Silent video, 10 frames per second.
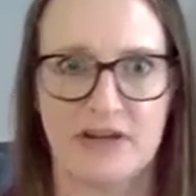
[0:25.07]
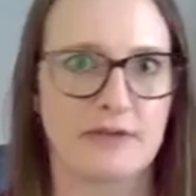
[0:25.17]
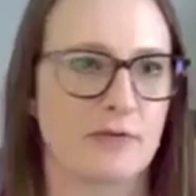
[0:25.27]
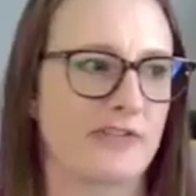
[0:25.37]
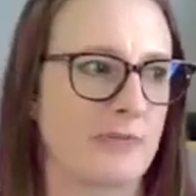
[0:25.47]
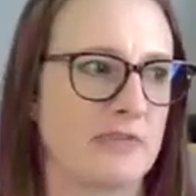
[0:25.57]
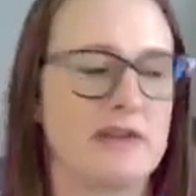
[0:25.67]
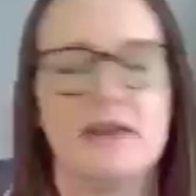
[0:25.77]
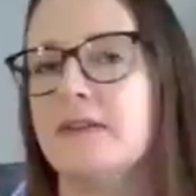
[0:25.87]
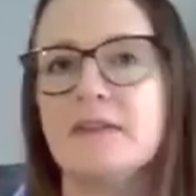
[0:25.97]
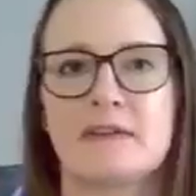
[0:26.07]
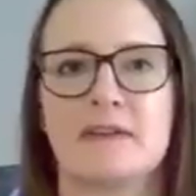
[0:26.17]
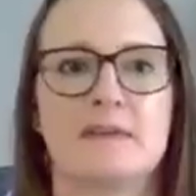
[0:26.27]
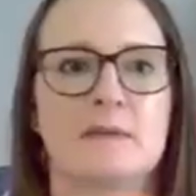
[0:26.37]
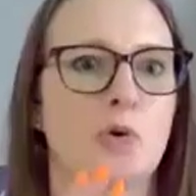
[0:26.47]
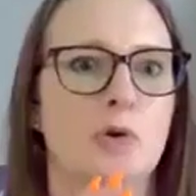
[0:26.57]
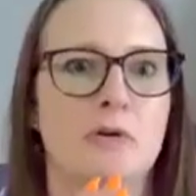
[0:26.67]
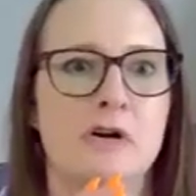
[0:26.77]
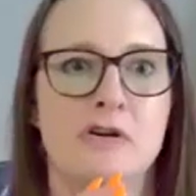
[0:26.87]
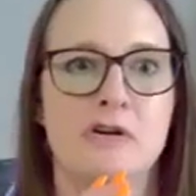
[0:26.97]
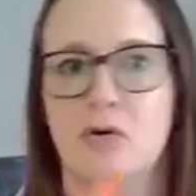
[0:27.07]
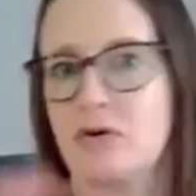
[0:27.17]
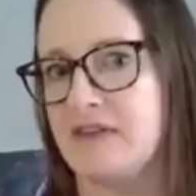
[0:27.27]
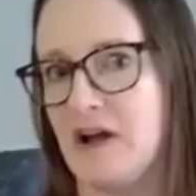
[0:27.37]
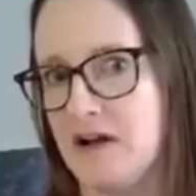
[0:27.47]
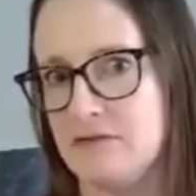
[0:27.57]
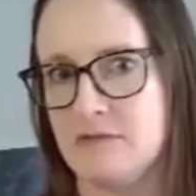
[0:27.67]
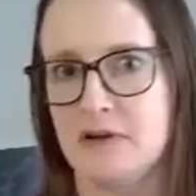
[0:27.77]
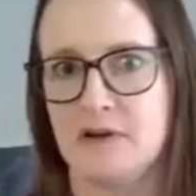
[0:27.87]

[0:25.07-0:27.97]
Either something is accessible or it's not.